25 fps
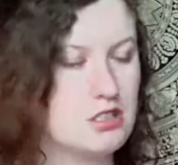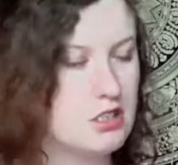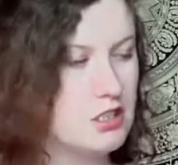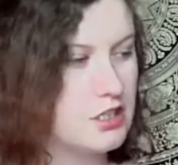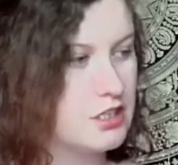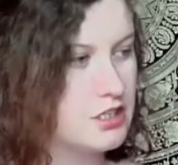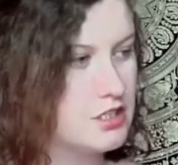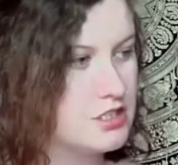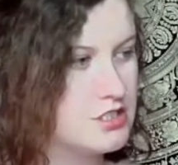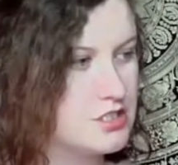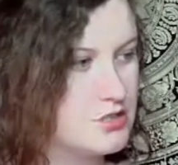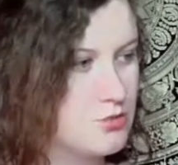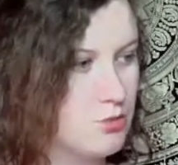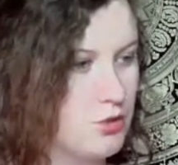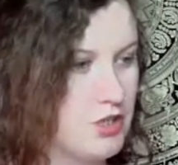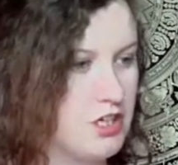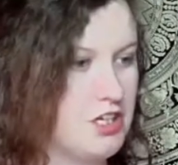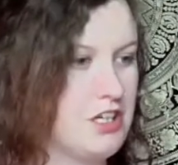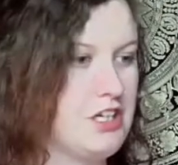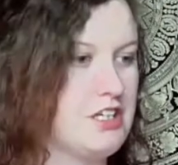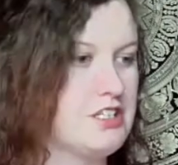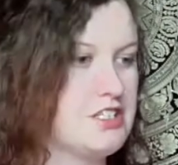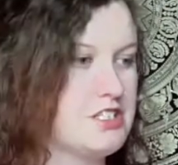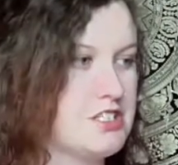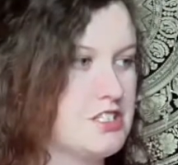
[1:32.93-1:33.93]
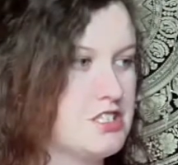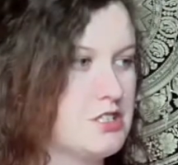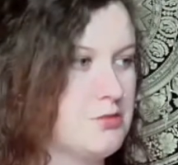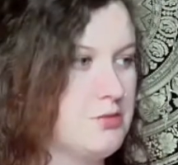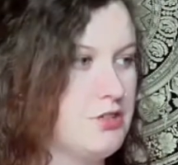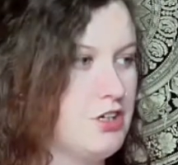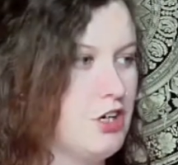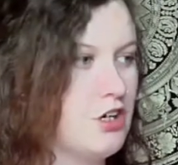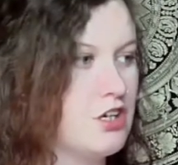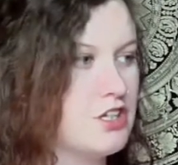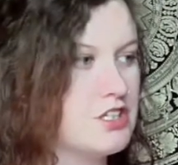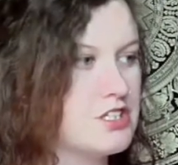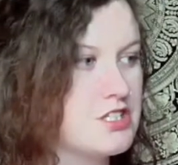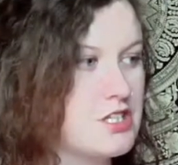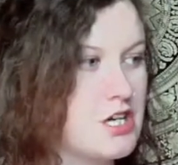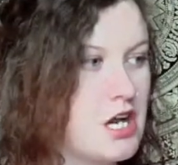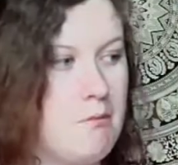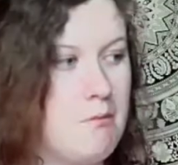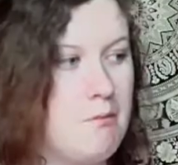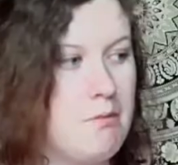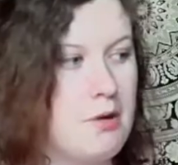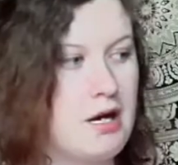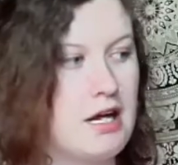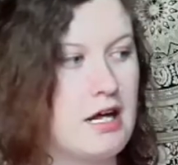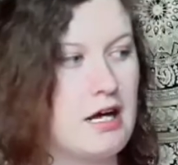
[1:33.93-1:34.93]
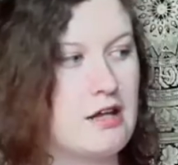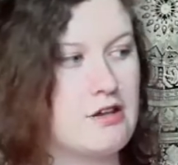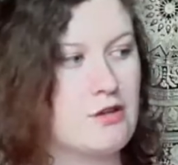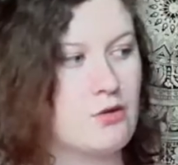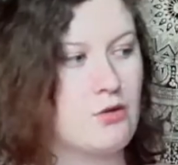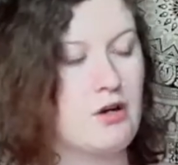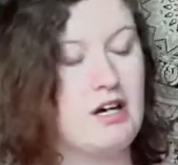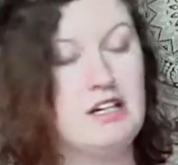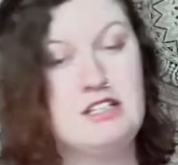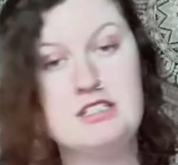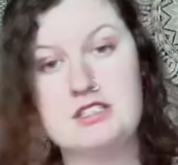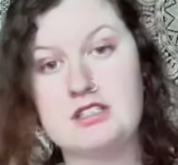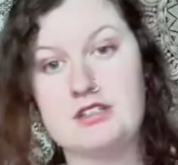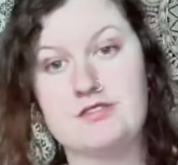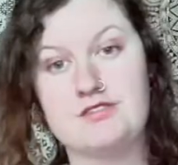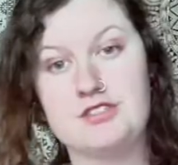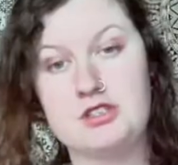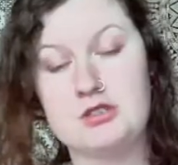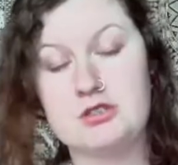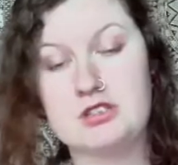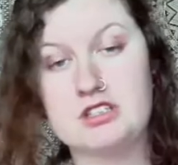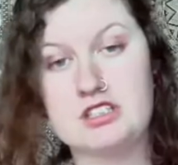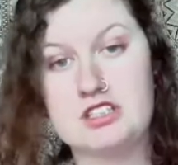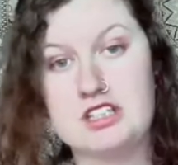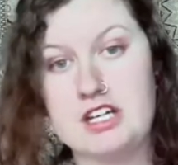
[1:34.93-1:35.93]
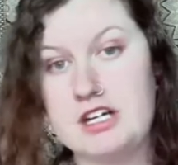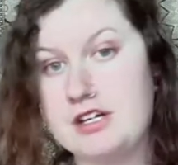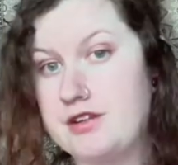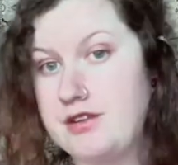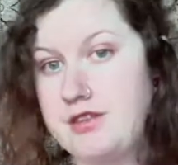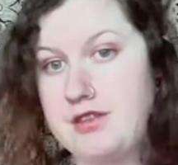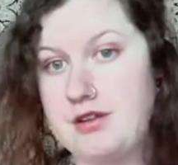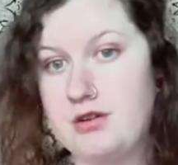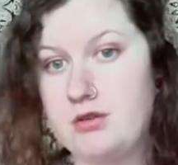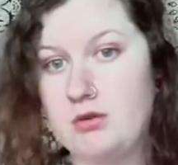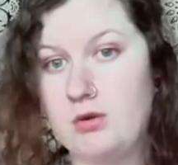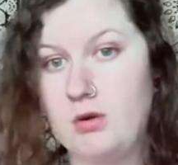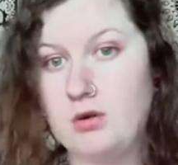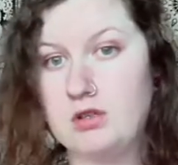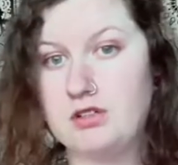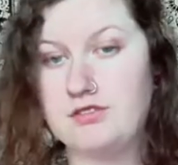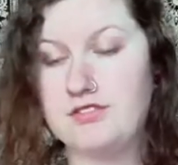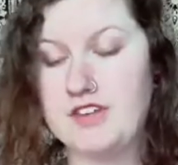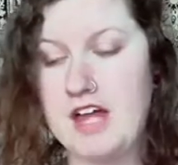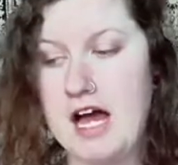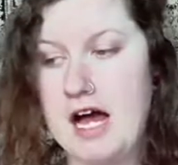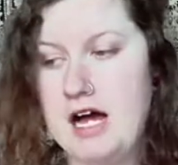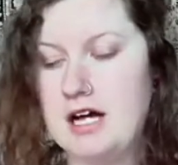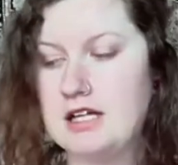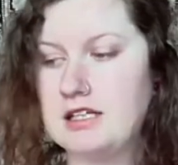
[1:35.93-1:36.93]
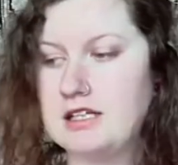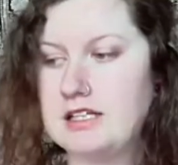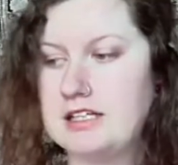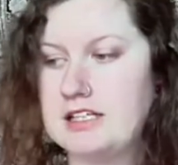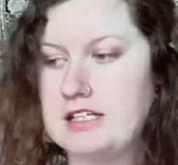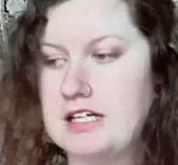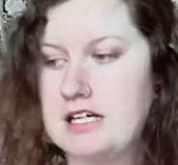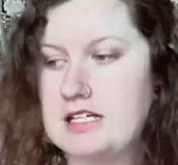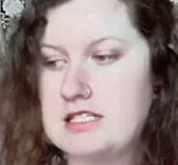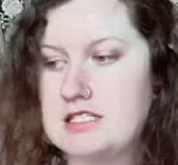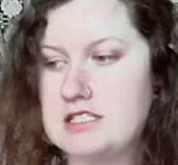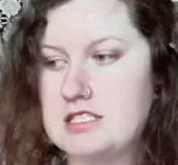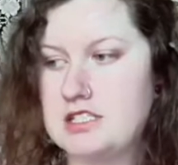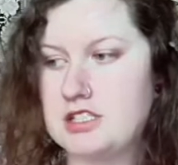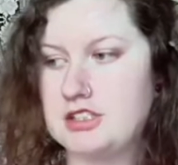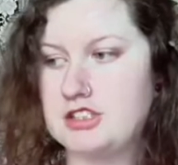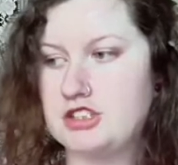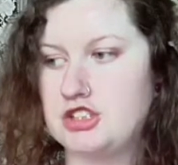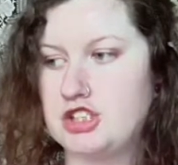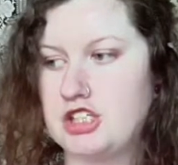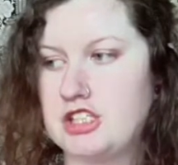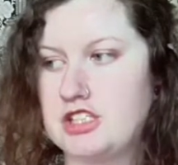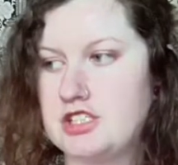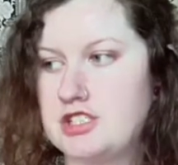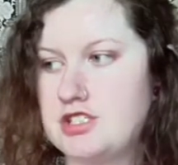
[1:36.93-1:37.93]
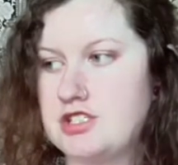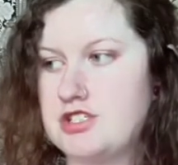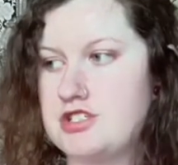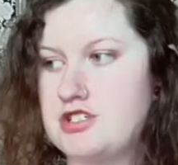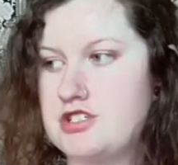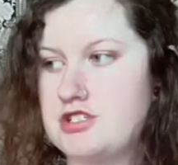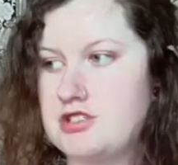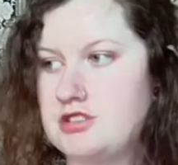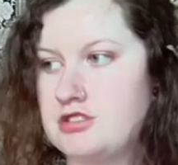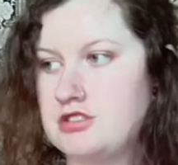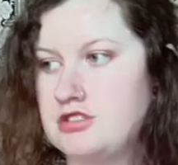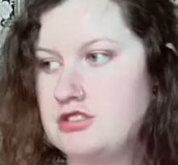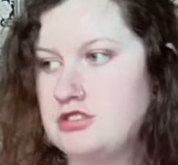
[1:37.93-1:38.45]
It is what it is, to be honest. But otherwise, if you can get through all of that, let us just